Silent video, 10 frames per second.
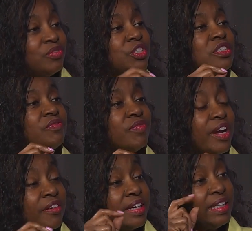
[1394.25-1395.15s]
just
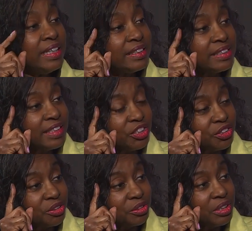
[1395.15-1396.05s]
very
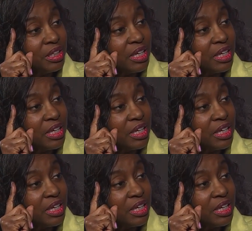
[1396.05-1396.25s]
intentional